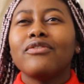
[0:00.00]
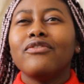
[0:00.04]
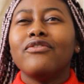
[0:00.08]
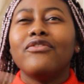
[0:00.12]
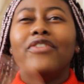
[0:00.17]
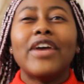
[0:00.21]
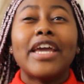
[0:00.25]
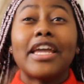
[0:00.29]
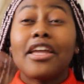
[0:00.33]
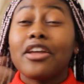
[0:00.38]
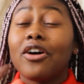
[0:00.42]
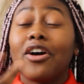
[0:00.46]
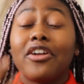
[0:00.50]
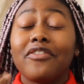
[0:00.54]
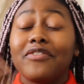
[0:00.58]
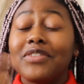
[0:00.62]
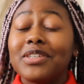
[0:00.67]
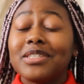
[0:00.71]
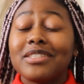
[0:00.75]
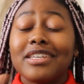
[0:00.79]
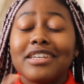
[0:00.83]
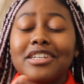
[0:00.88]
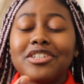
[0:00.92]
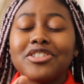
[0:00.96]
vague
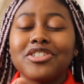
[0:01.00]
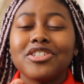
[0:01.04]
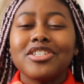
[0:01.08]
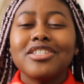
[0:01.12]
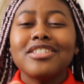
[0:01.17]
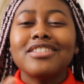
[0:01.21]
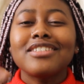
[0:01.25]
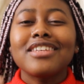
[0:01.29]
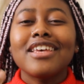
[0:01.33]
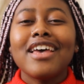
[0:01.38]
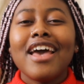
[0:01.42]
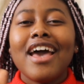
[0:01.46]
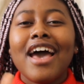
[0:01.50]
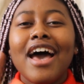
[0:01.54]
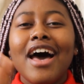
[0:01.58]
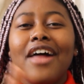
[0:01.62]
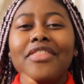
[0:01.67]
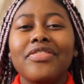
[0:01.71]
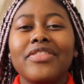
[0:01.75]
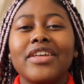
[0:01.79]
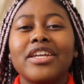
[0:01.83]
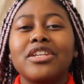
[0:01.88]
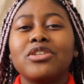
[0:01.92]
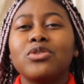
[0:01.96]
conversations
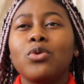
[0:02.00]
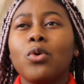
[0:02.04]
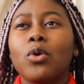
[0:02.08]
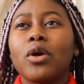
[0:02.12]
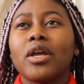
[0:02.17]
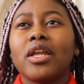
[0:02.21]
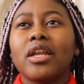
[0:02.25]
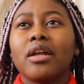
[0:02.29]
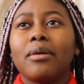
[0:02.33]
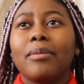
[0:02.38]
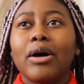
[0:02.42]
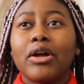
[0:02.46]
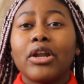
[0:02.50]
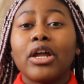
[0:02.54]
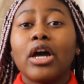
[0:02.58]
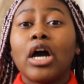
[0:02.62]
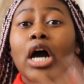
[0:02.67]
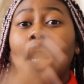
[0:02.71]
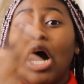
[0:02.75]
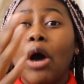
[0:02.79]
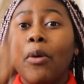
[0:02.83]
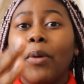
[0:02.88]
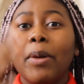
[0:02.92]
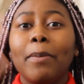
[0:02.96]
and then talking about
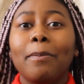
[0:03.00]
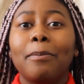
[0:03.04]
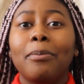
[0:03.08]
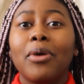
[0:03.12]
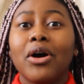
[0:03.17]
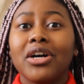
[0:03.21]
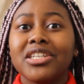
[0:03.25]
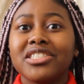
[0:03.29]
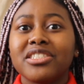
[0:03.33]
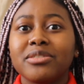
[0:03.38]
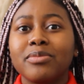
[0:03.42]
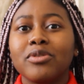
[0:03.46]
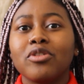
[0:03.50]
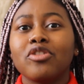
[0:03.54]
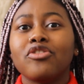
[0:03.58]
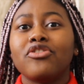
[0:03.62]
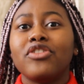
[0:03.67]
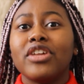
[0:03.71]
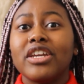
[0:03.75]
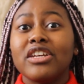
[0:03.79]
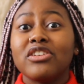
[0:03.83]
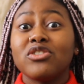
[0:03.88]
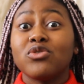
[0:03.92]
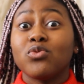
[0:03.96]
how impossible
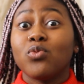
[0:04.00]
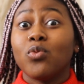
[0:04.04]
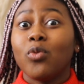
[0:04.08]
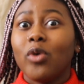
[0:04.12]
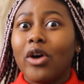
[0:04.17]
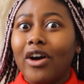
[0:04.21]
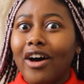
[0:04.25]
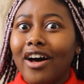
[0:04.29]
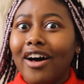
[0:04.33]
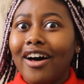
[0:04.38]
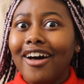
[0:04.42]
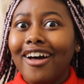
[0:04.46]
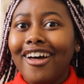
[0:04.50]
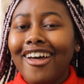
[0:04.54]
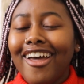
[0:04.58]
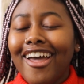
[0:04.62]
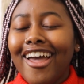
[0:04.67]
things were,